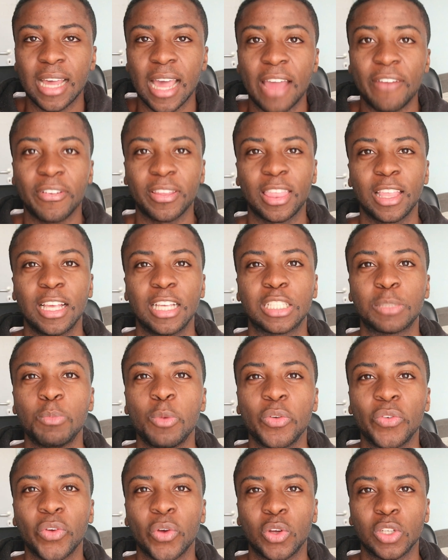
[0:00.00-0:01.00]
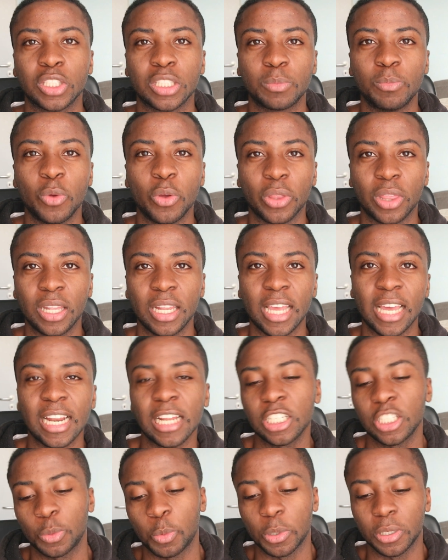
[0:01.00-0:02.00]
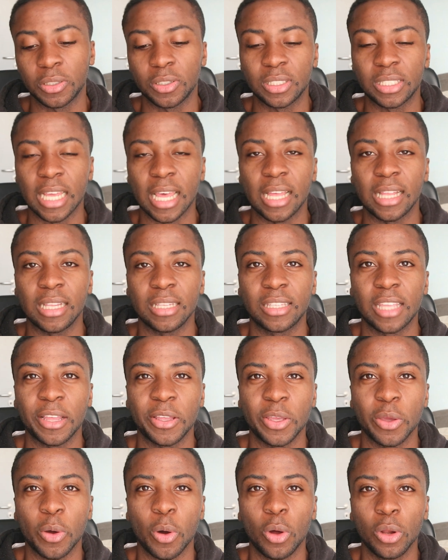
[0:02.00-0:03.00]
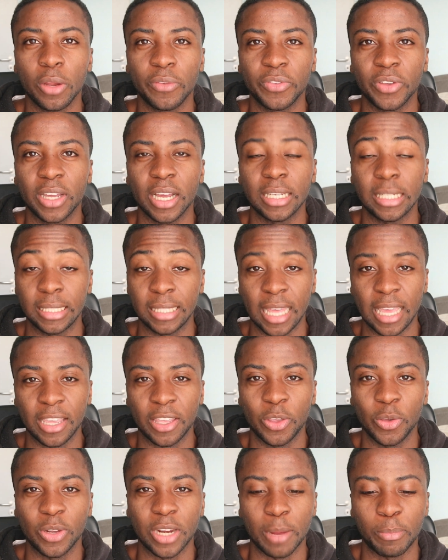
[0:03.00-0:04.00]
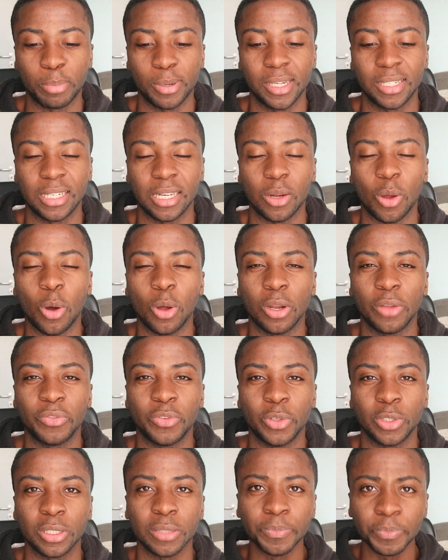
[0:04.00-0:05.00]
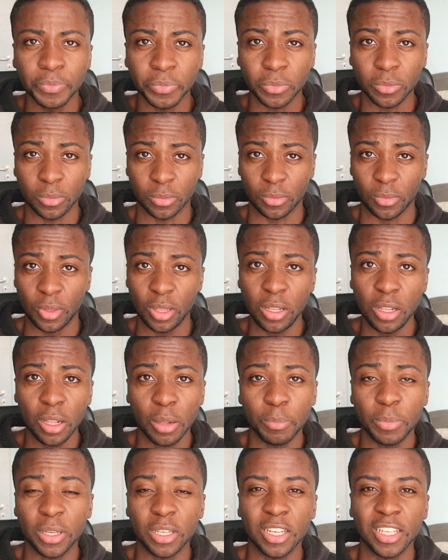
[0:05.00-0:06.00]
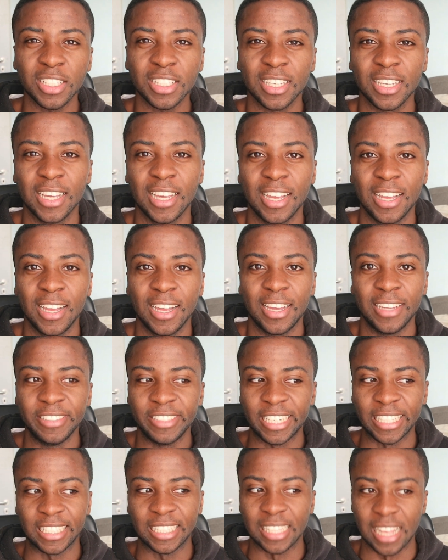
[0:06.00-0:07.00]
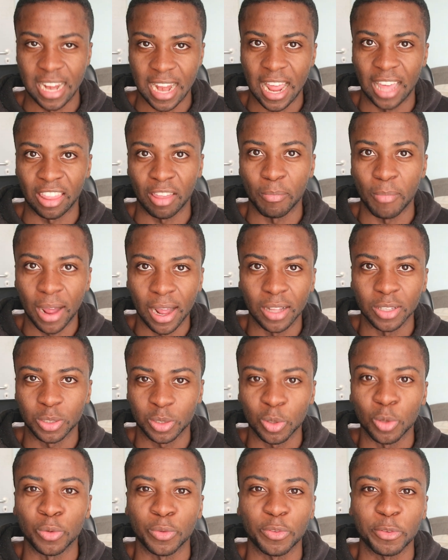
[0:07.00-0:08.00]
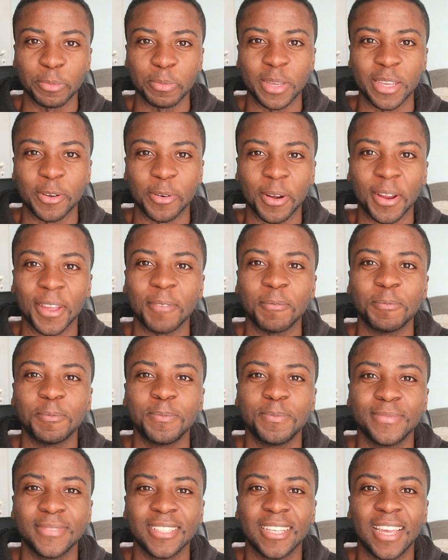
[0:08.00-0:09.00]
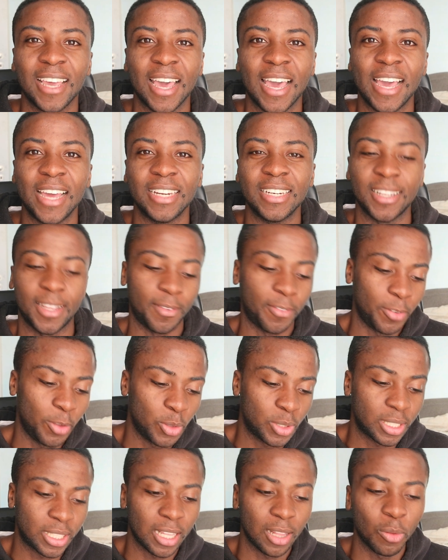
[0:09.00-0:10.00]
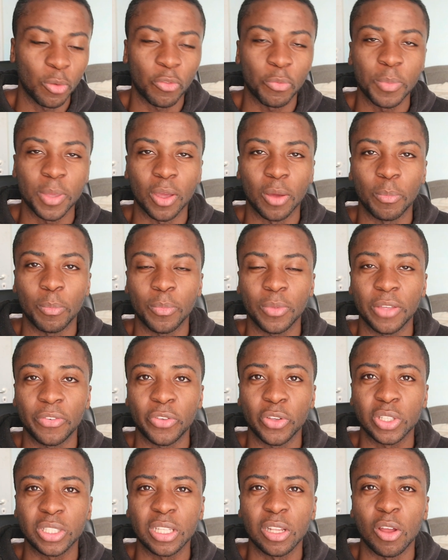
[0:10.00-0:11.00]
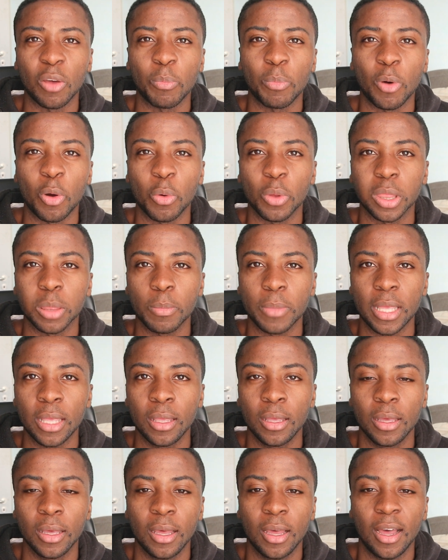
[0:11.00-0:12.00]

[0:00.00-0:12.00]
everything is moving on smoothly. And I just wanted to tell you, all of you guys, thank you, and I appreciate all of you, because this is another milestone for me, right? And if you're still with me, if you're still on board with me,